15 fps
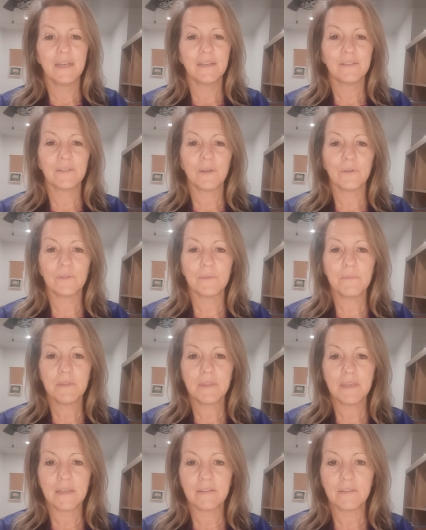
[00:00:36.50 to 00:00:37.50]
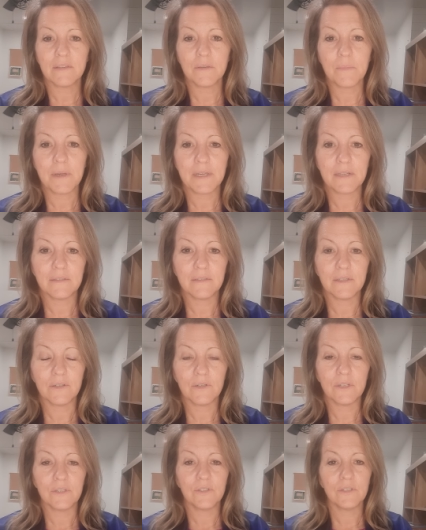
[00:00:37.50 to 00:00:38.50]
So some of the things that you might
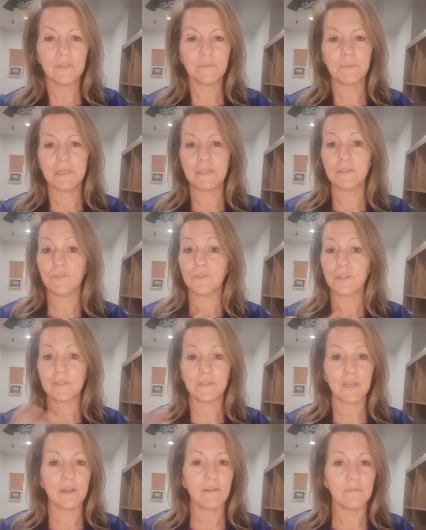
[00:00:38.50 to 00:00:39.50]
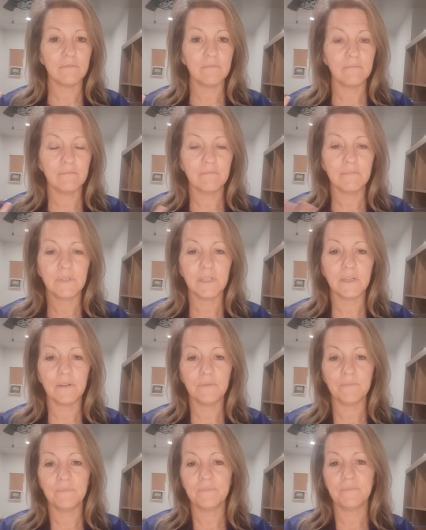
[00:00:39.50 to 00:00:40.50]
consider is just being stressed out. You
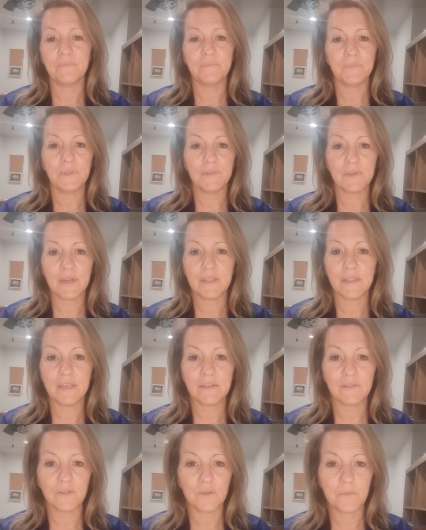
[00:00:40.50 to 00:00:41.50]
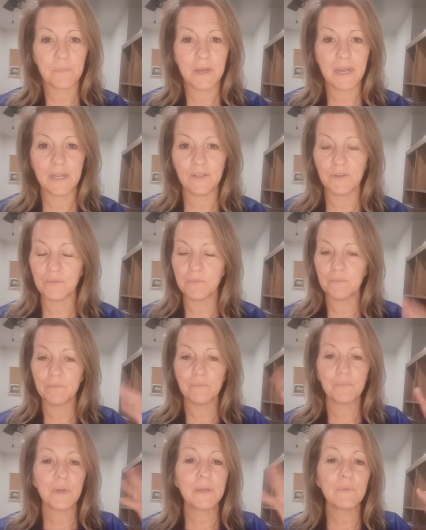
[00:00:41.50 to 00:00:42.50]
know, you've got things on your mind, your
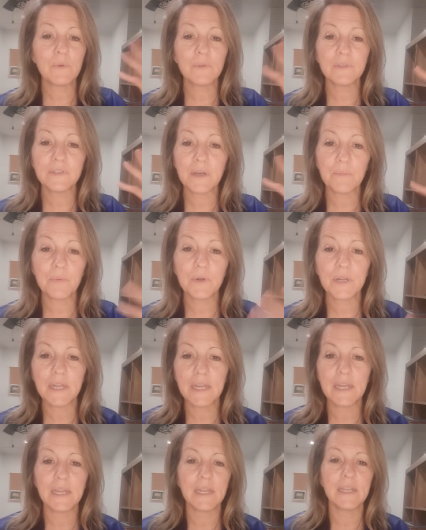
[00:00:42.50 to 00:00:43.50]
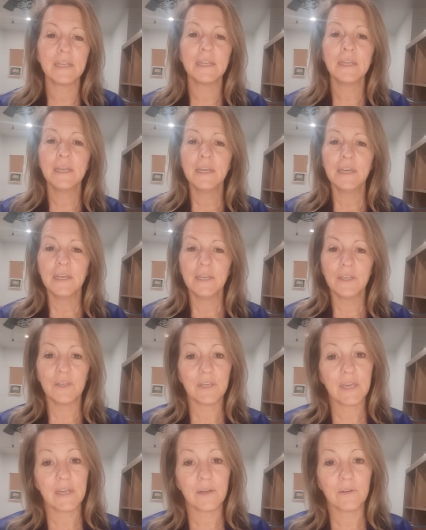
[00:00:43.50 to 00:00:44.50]
brain won't stop working and you
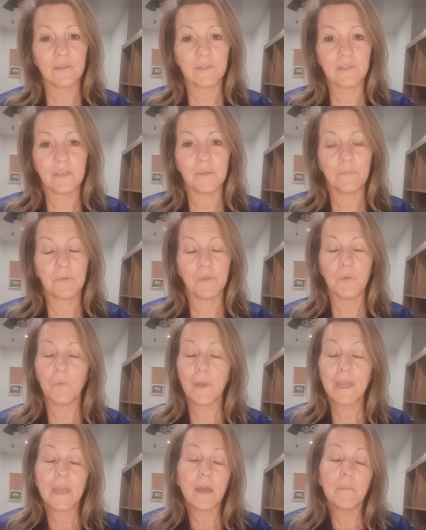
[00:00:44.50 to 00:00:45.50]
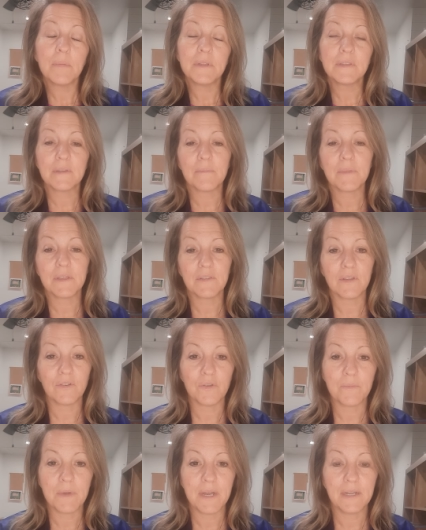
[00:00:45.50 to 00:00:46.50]
can't go to sleep or you wake up and something's on
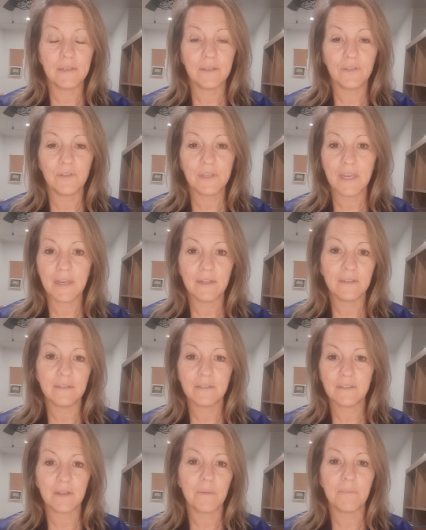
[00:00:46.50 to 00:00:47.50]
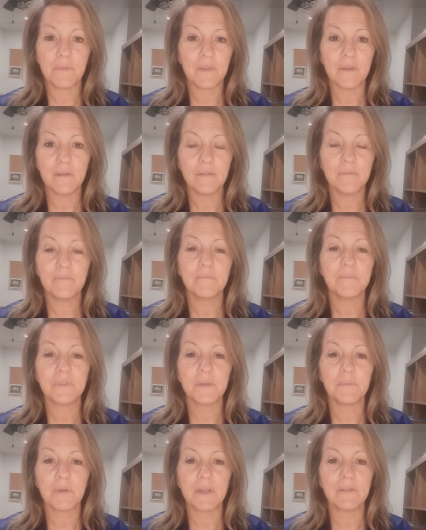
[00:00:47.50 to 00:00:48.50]
your mind and you can't stop the,
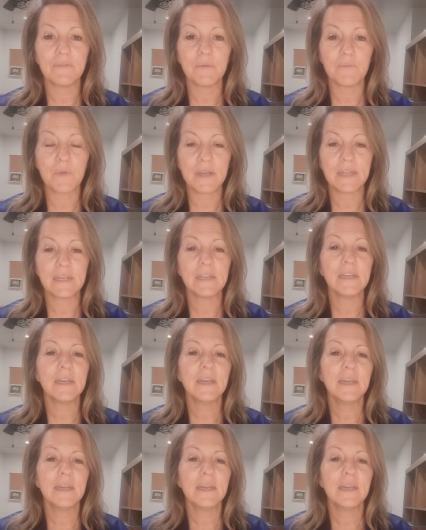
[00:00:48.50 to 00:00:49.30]
the brain from running.